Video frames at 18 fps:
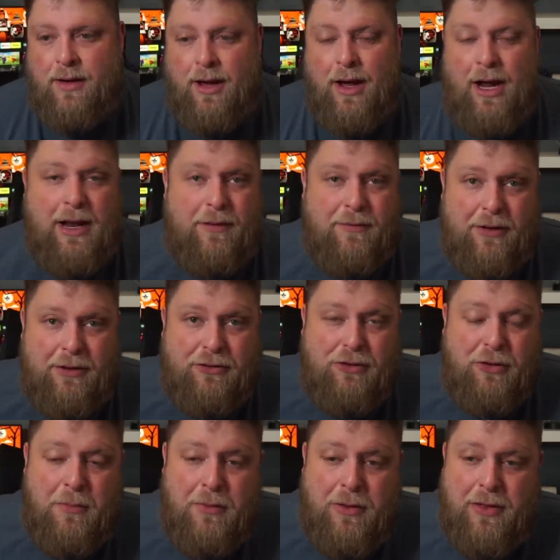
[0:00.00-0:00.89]
And if it's
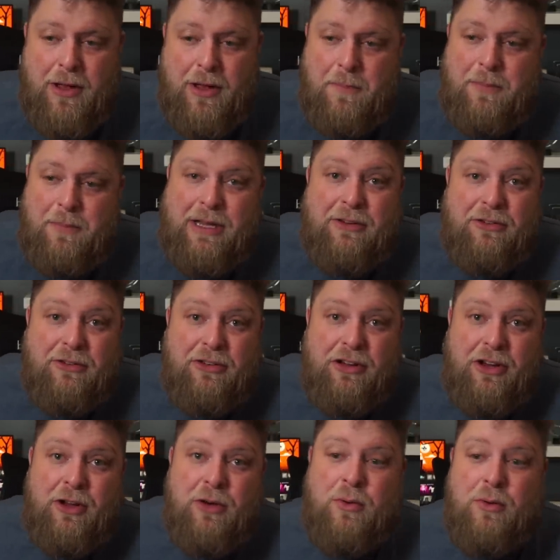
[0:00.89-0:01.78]
something that appeals to
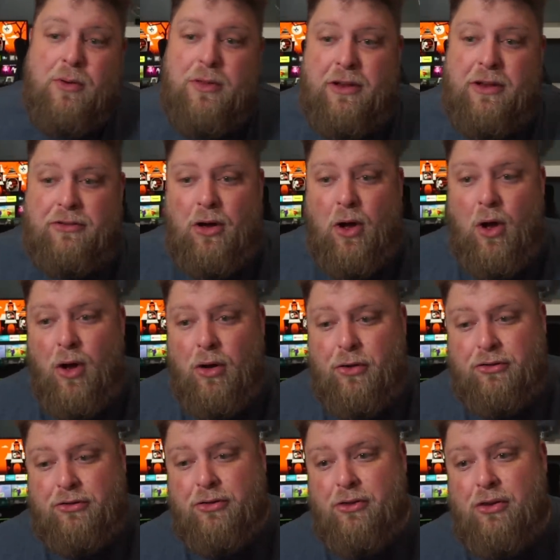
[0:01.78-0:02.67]
you, this
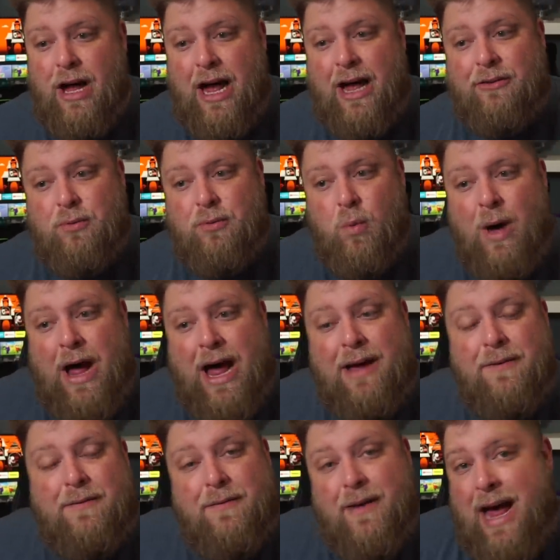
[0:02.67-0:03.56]
also has
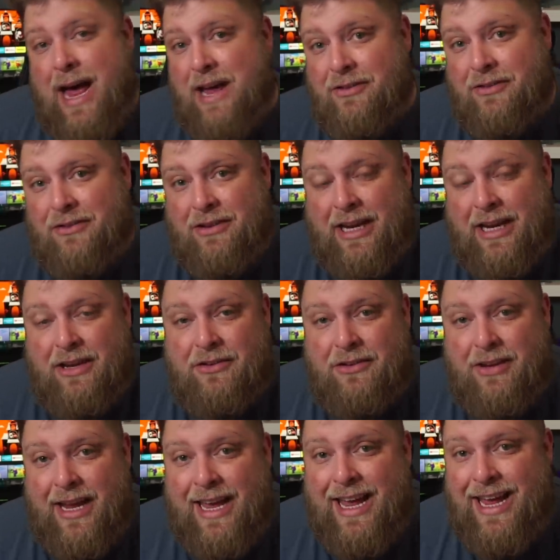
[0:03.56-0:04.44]
Wi-Fi
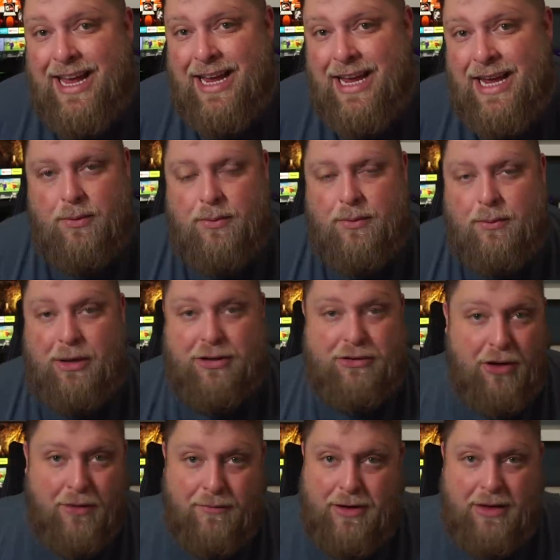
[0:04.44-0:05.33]
6E,
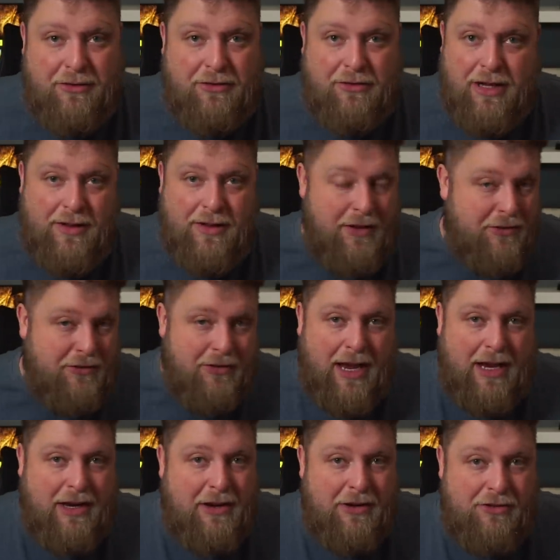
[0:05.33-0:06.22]
which obviously the
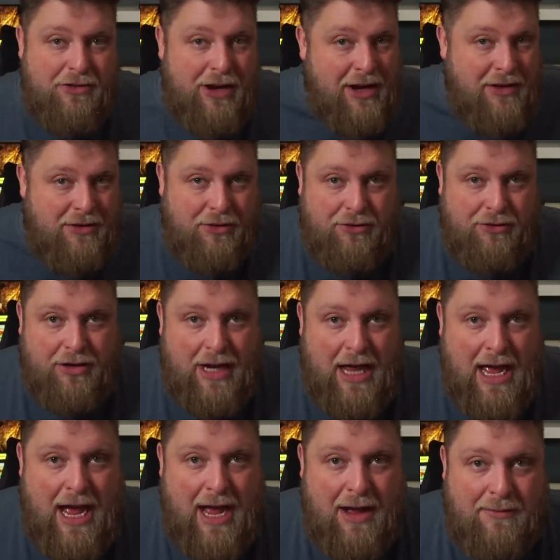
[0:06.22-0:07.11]
2nd gen doesn't
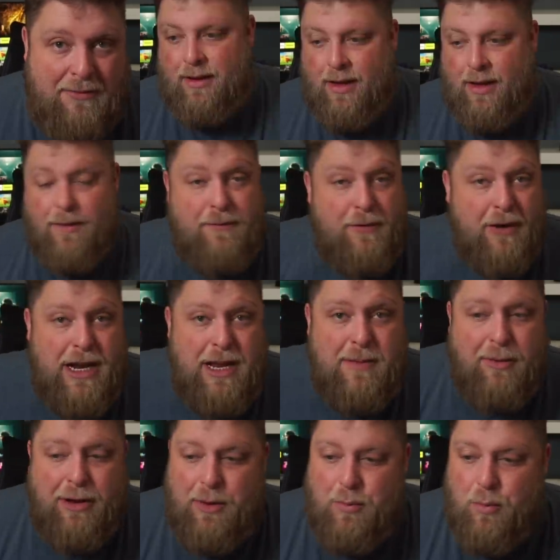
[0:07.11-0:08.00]
have. And for
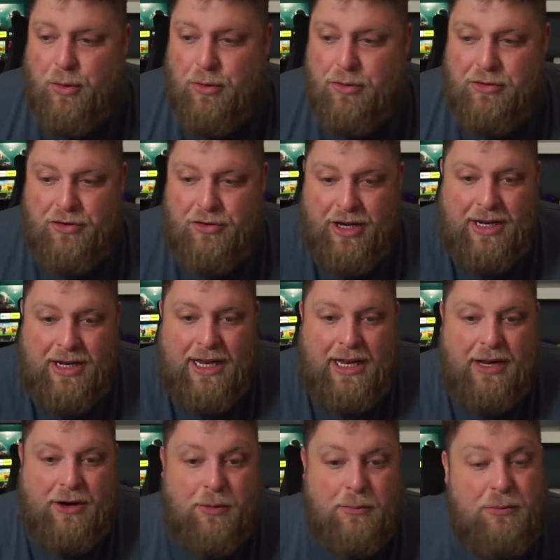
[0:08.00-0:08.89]
anybody wondering,
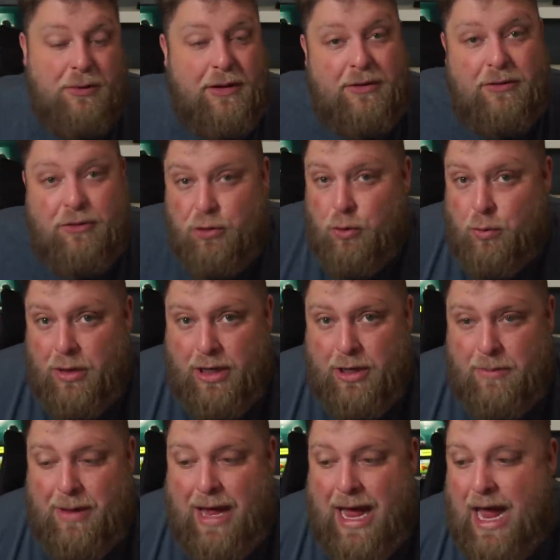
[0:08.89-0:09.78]
it comes with
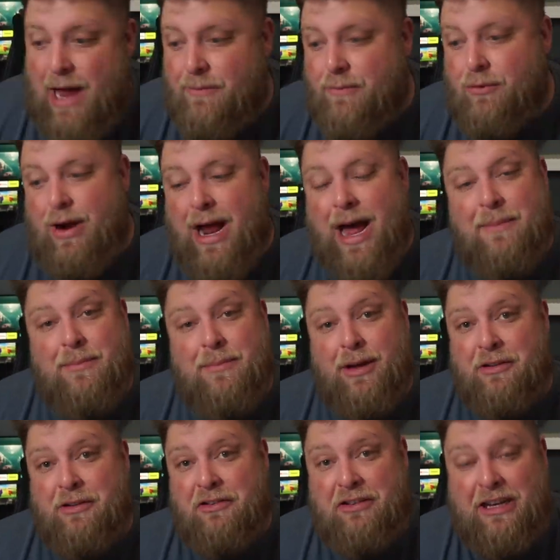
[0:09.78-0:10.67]
2GB of RAM
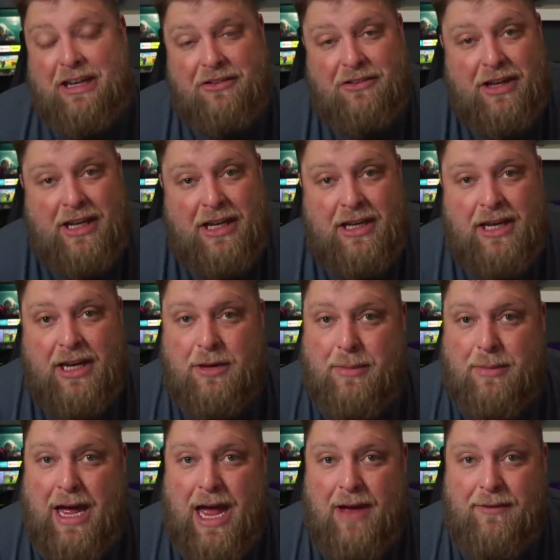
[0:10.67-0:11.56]
and
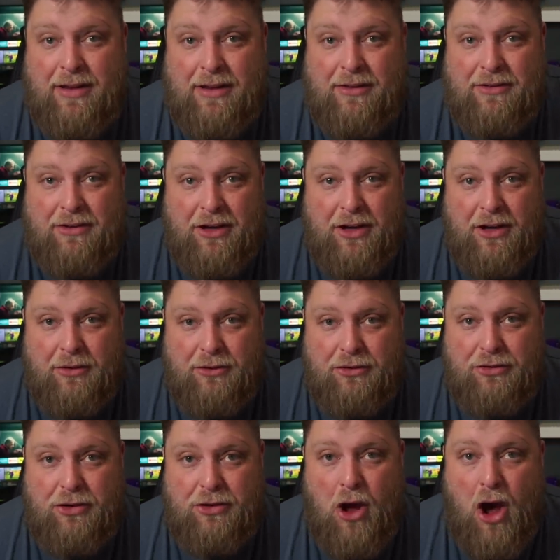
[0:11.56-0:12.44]
16GB of internal
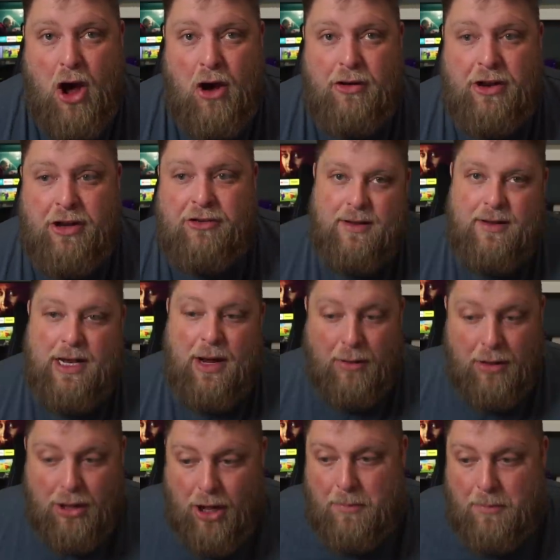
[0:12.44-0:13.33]
storage.
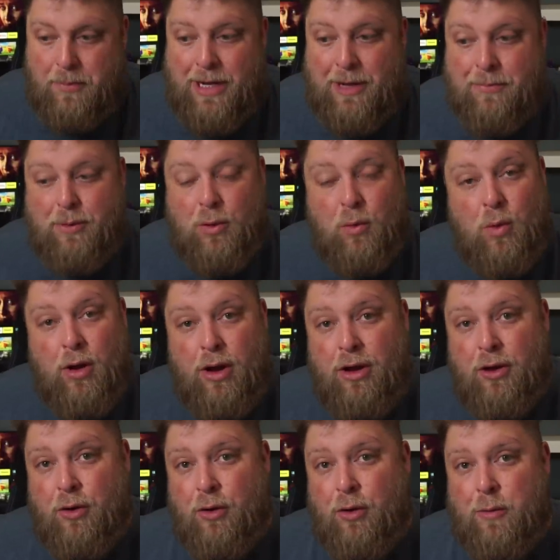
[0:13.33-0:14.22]
Now, a lot of people
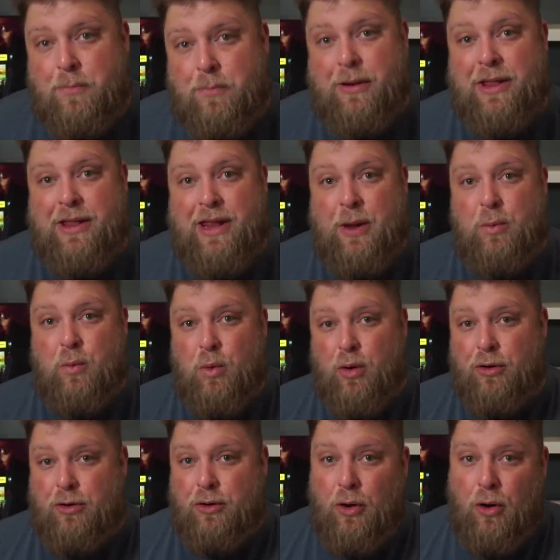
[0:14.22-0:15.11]
were hoping they
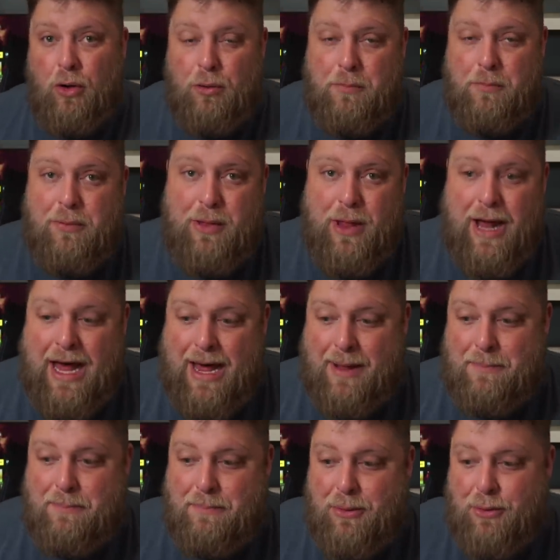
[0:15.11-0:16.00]
would up
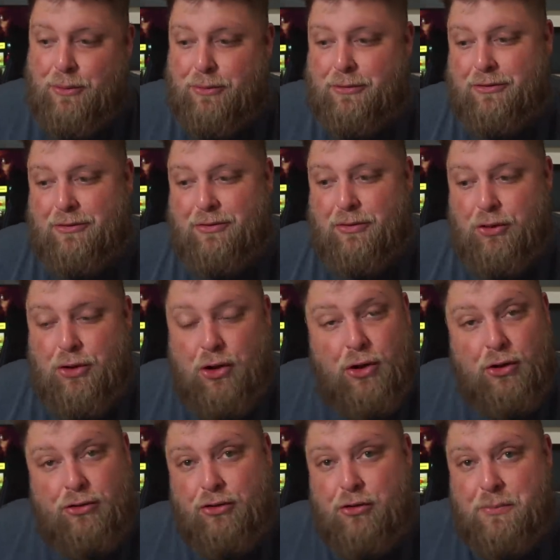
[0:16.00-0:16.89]
that, but
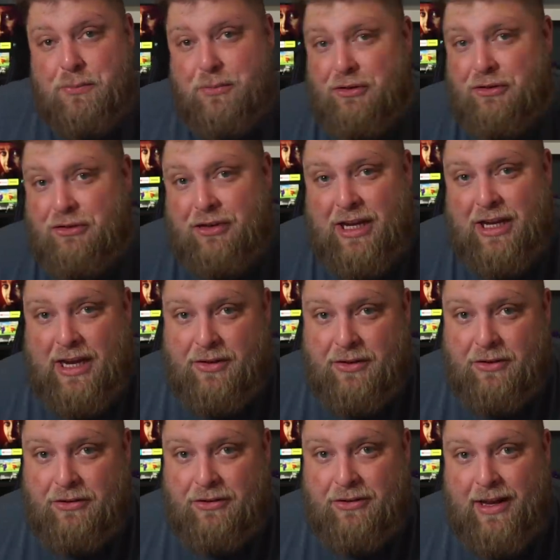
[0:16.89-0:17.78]
those numbers stay
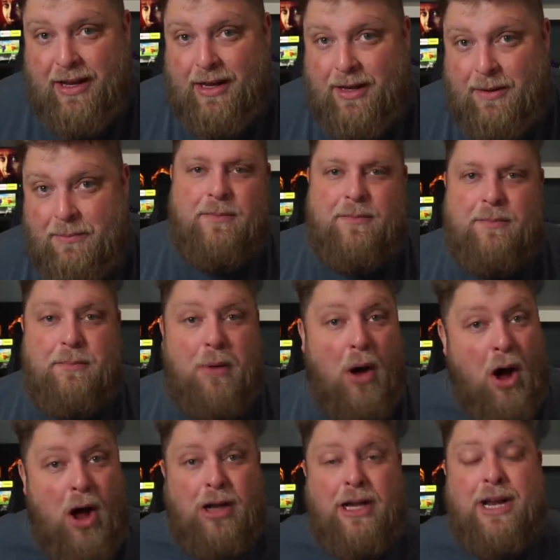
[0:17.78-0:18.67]
the same. But
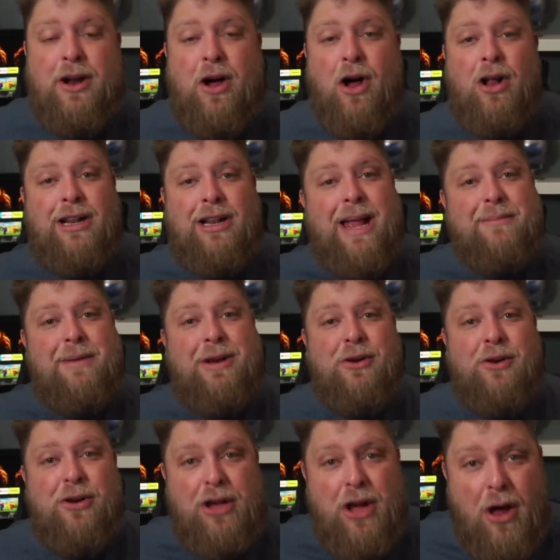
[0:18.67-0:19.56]
all in all, let me
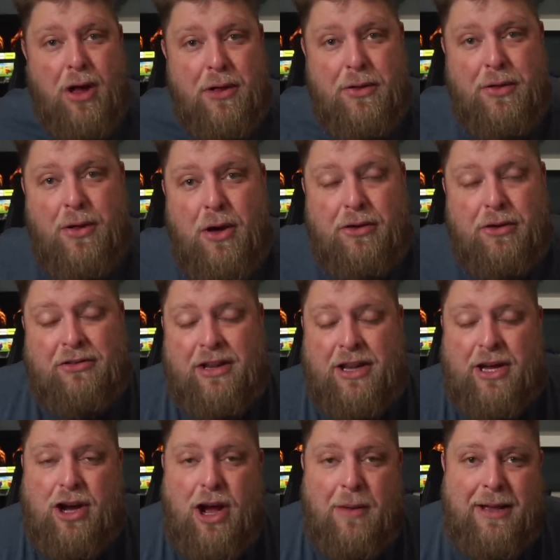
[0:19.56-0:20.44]
know your thoughts in
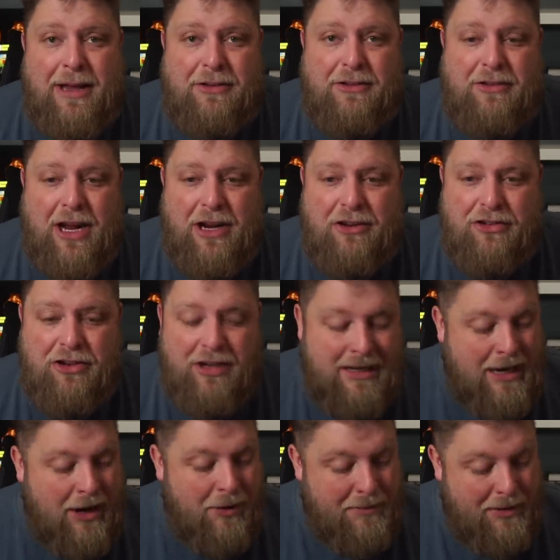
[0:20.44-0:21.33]
the comments section
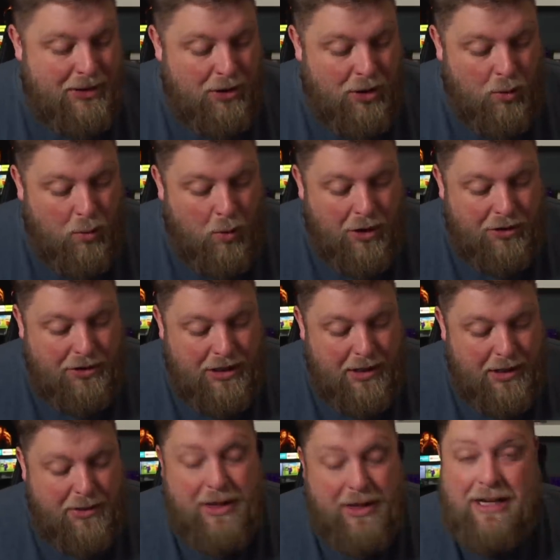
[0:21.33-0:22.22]
down below. What do
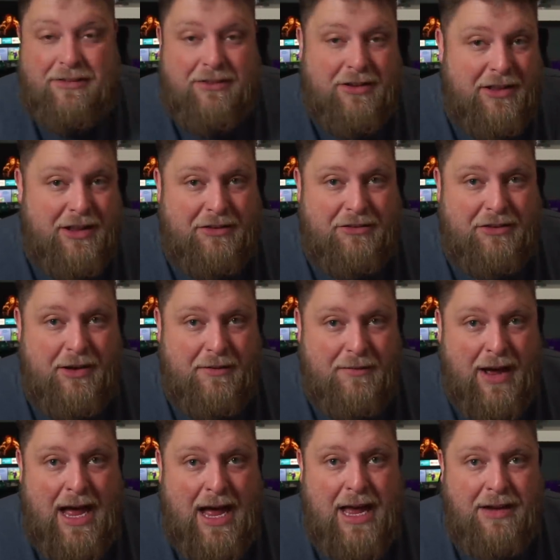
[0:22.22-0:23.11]
you think to this
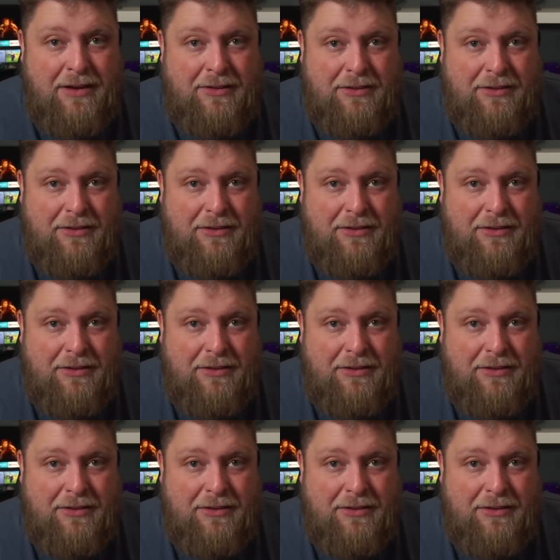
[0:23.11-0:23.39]
device?